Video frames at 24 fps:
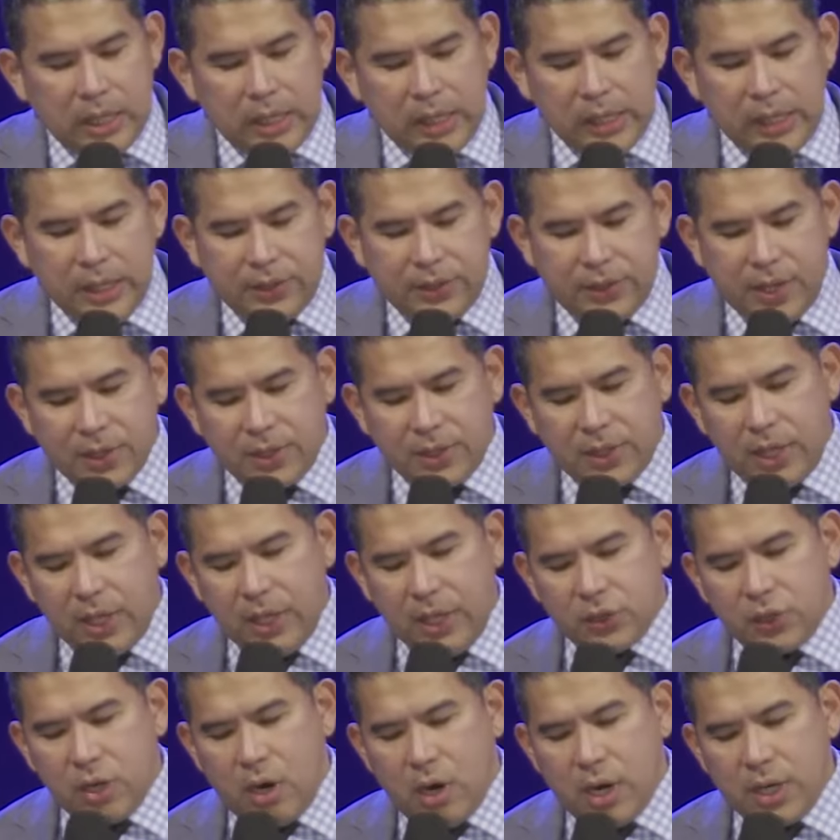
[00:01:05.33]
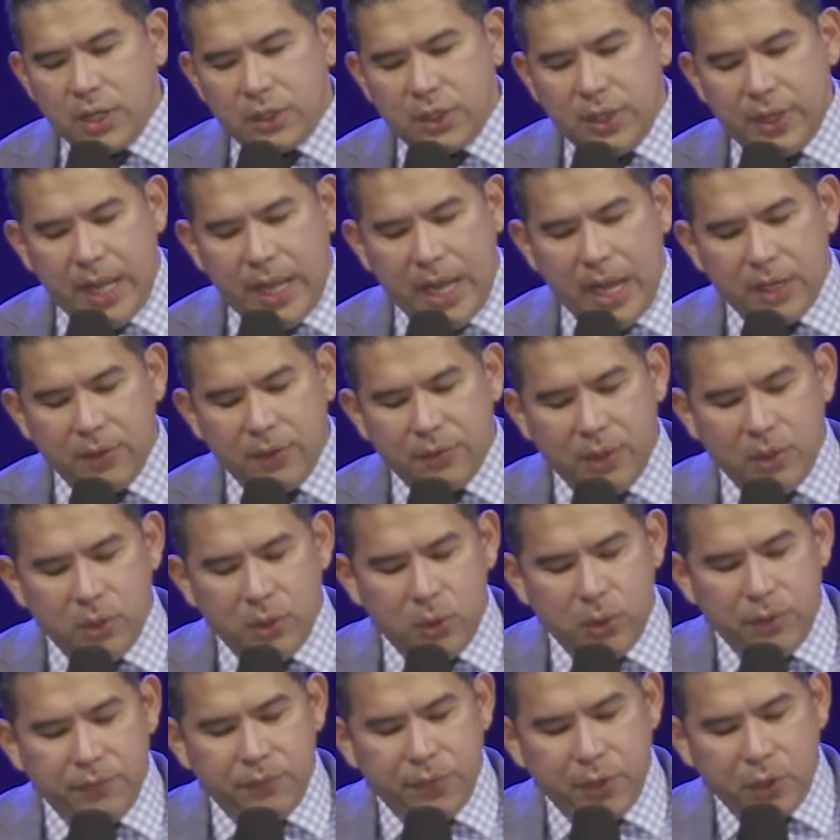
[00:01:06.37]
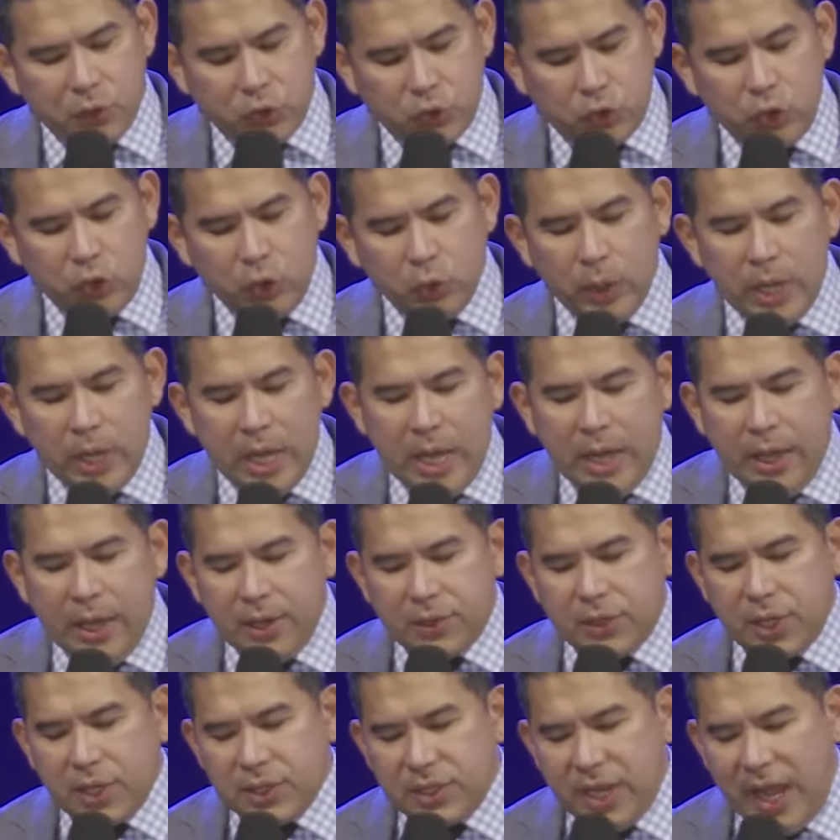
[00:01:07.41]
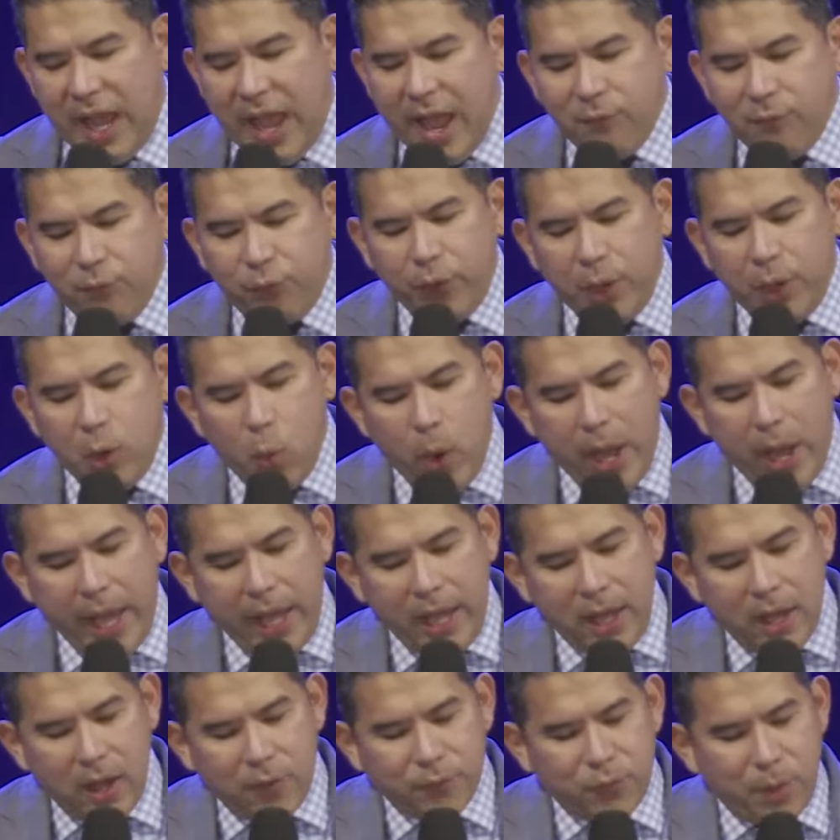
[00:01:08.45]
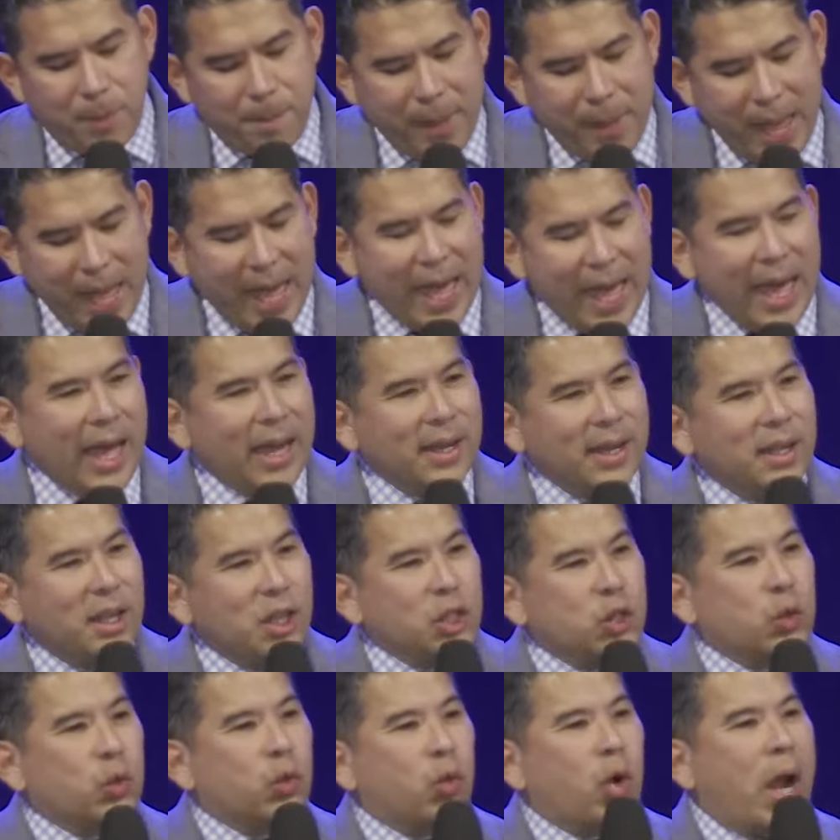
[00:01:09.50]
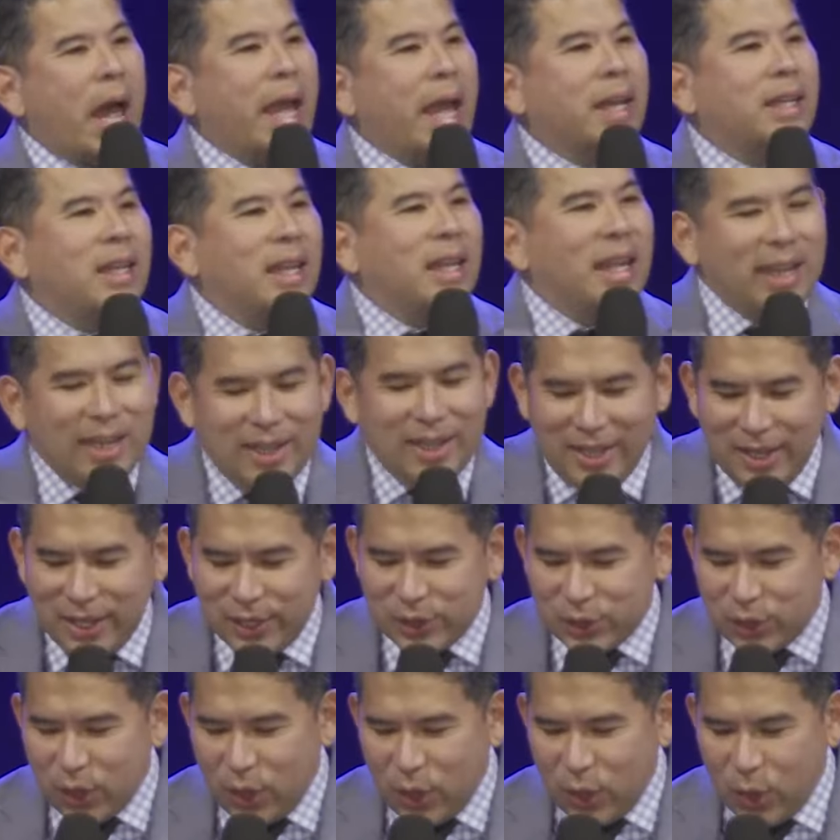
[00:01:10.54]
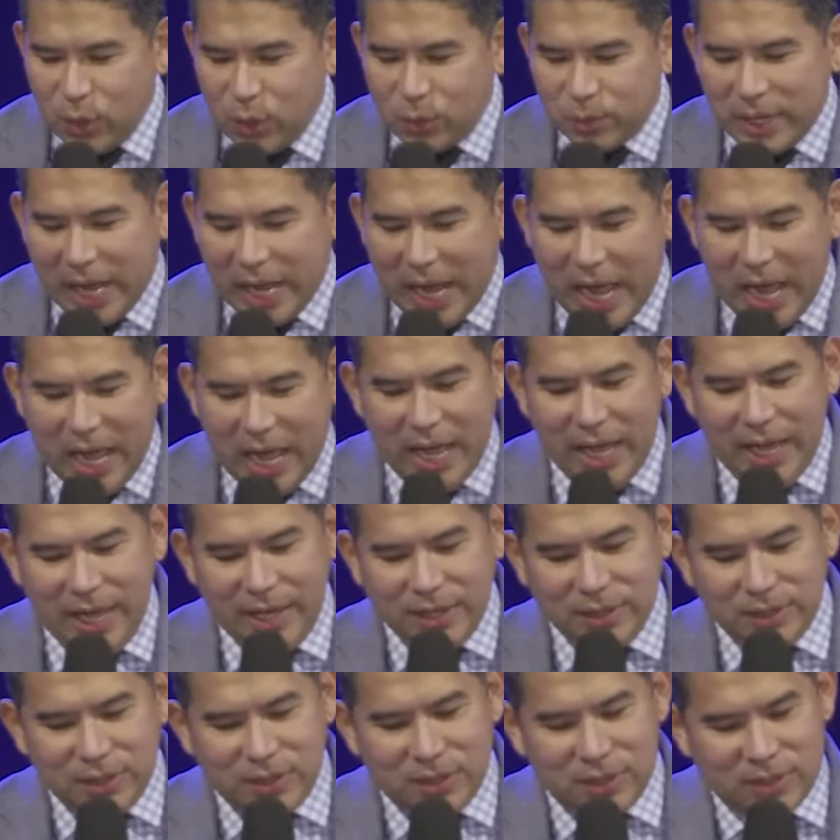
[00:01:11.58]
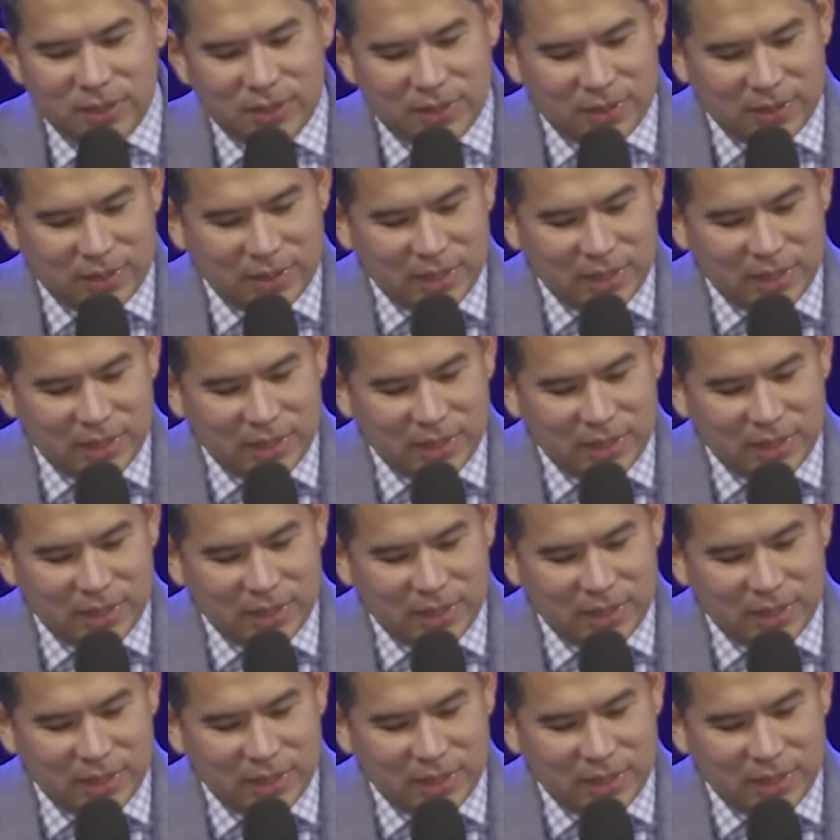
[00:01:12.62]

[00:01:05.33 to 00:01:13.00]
It says that his heart is in the hand of the Lord. Verse 2, it says, Every way of a man is right in his own eyes.